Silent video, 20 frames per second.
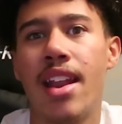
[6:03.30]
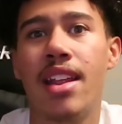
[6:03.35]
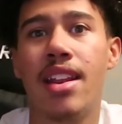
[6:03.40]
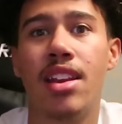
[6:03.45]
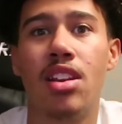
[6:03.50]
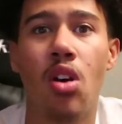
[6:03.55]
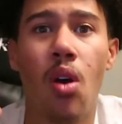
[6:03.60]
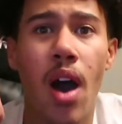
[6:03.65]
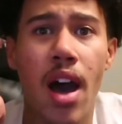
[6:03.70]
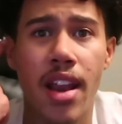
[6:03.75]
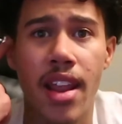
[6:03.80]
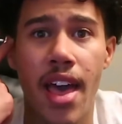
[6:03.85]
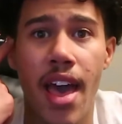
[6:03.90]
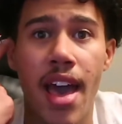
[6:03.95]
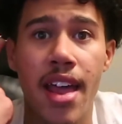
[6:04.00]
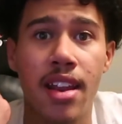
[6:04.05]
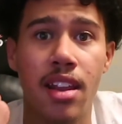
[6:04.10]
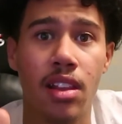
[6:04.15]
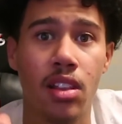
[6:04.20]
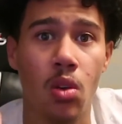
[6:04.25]
didn't know how to
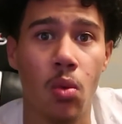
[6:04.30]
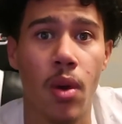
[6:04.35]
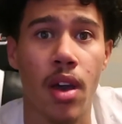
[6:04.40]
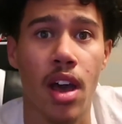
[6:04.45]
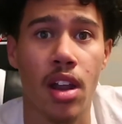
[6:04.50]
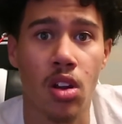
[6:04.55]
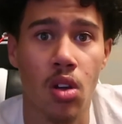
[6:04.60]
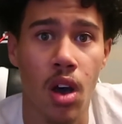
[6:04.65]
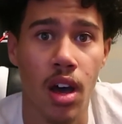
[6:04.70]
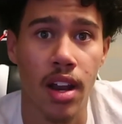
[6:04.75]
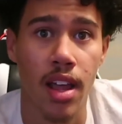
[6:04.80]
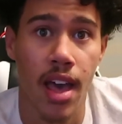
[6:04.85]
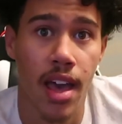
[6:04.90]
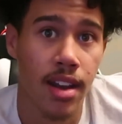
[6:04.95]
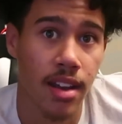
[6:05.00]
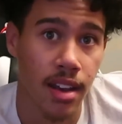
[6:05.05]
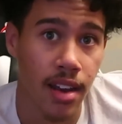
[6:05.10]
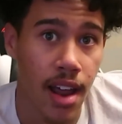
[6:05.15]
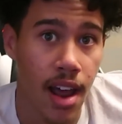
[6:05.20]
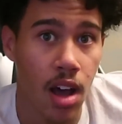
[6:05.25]
edit the way I know how to
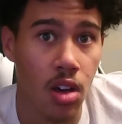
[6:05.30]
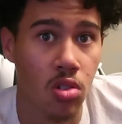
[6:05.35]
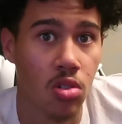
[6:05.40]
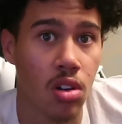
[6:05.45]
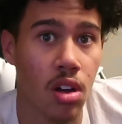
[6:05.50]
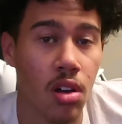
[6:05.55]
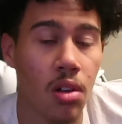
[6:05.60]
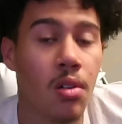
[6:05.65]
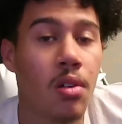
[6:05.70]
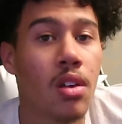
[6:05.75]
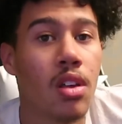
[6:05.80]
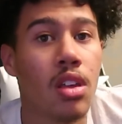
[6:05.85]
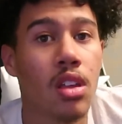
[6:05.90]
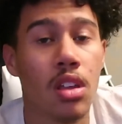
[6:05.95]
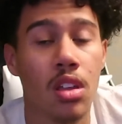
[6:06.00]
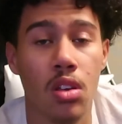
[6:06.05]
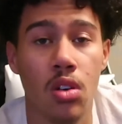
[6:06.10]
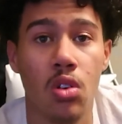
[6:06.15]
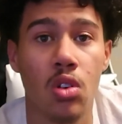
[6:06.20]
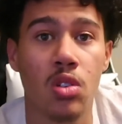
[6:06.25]
edit now, you know?
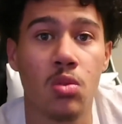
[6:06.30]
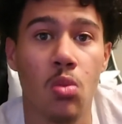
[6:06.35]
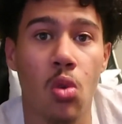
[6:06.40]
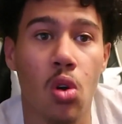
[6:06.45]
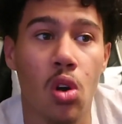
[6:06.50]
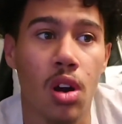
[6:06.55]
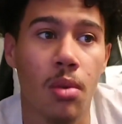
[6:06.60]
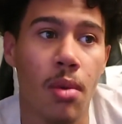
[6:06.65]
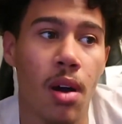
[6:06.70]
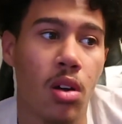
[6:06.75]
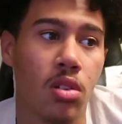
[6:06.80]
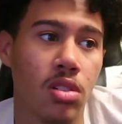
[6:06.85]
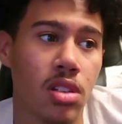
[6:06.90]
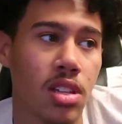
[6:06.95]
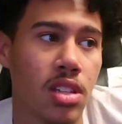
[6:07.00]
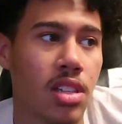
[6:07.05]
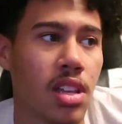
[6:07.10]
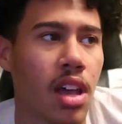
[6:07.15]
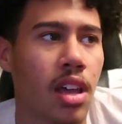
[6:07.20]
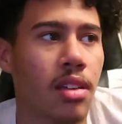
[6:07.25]
It was more about
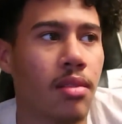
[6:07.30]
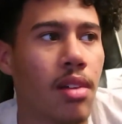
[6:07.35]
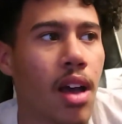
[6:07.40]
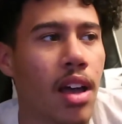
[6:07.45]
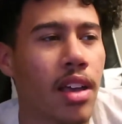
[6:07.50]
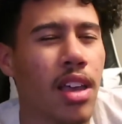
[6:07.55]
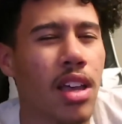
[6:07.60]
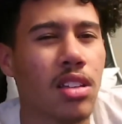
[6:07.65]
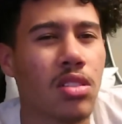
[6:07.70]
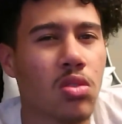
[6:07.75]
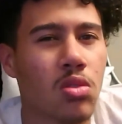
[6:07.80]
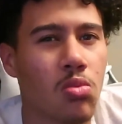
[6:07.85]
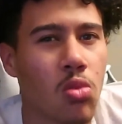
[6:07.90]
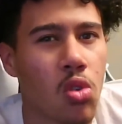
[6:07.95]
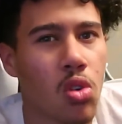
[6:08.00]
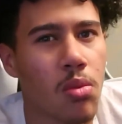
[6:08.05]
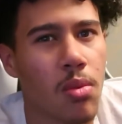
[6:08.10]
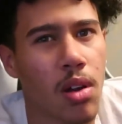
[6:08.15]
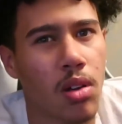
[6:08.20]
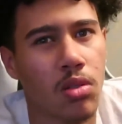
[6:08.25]
just like, I guess it was
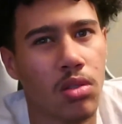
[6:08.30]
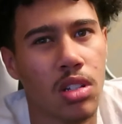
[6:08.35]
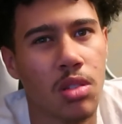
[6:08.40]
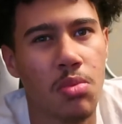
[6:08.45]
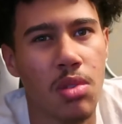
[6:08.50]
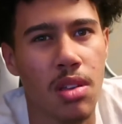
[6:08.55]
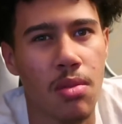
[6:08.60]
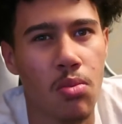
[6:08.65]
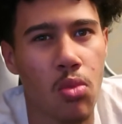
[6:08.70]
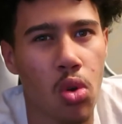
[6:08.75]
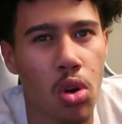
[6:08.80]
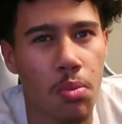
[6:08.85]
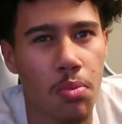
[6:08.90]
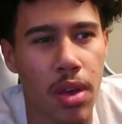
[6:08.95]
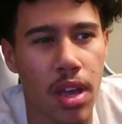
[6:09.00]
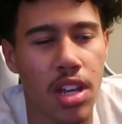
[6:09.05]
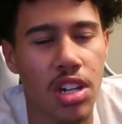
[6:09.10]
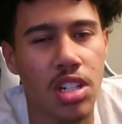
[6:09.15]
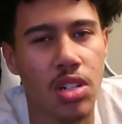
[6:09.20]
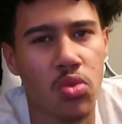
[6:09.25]
more about just being more
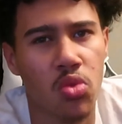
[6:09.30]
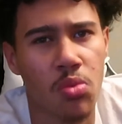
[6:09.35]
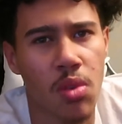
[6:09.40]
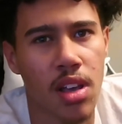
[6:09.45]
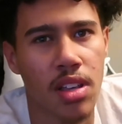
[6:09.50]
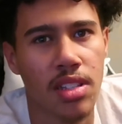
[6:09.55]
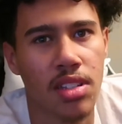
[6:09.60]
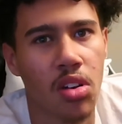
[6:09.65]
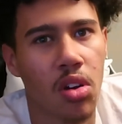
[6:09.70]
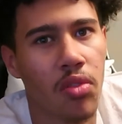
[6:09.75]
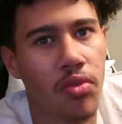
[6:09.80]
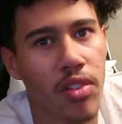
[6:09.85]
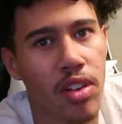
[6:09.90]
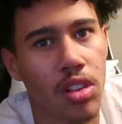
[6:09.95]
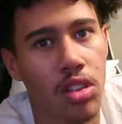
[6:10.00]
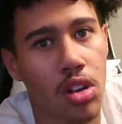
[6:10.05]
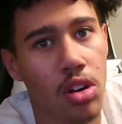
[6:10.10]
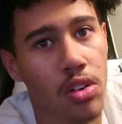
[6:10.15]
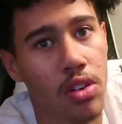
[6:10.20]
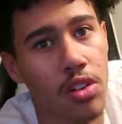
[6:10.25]
patient with myself
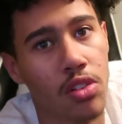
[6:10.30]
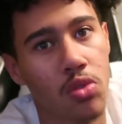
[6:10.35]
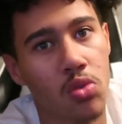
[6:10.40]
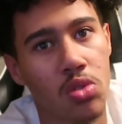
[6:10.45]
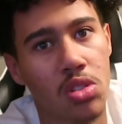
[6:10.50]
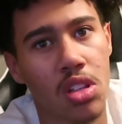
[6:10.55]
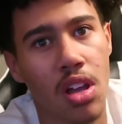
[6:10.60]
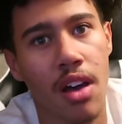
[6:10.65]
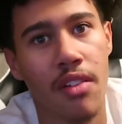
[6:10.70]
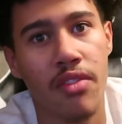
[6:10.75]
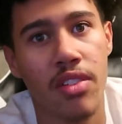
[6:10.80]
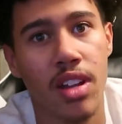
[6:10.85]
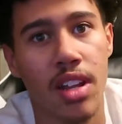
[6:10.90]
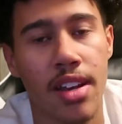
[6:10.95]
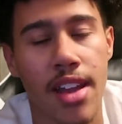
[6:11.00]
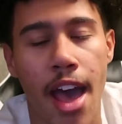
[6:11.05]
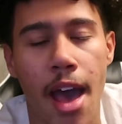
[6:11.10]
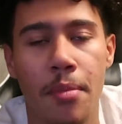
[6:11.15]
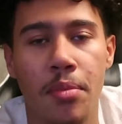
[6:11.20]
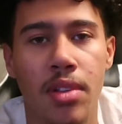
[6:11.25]
and learning new stuff and
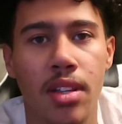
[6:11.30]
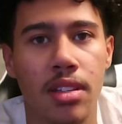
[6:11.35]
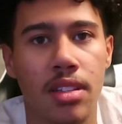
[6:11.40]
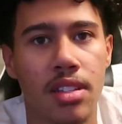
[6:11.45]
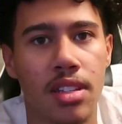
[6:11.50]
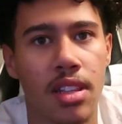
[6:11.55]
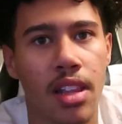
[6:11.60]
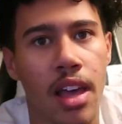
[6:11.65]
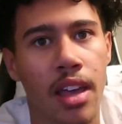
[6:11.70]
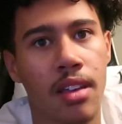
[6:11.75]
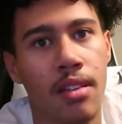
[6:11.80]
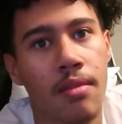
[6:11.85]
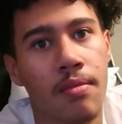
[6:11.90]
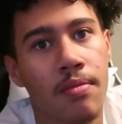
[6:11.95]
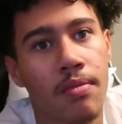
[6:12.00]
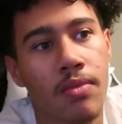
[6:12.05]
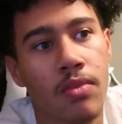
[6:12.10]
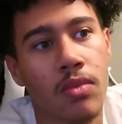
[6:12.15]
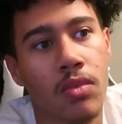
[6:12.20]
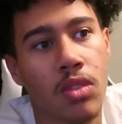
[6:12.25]
adapting to like
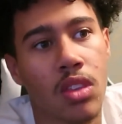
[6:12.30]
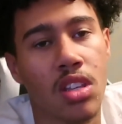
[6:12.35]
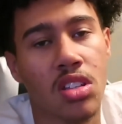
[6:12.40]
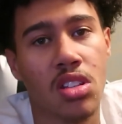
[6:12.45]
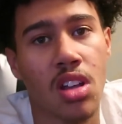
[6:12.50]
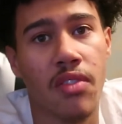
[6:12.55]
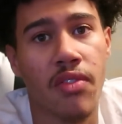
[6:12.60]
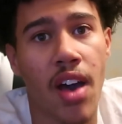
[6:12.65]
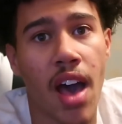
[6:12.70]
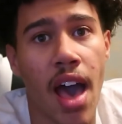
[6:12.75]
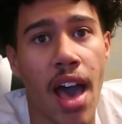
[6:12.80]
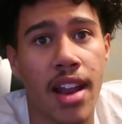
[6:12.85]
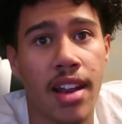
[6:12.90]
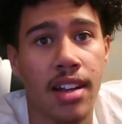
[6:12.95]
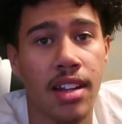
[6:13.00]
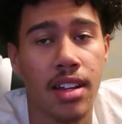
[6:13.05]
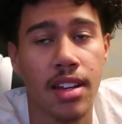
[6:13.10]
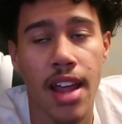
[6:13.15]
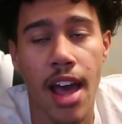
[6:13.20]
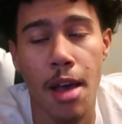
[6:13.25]
the stuff I had
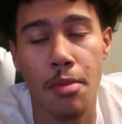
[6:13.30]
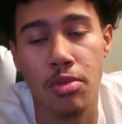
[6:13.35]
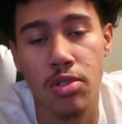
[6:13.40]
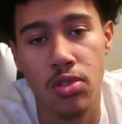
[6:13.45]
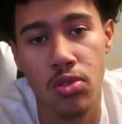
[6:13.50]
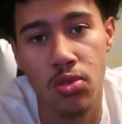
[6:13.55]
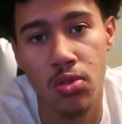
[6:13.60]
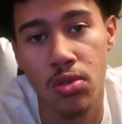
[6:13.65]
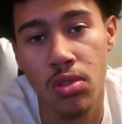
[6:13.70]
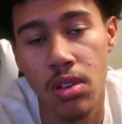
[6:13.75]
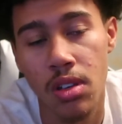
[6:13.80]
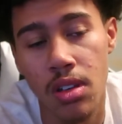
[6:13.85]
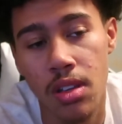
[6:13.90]
to adapt to.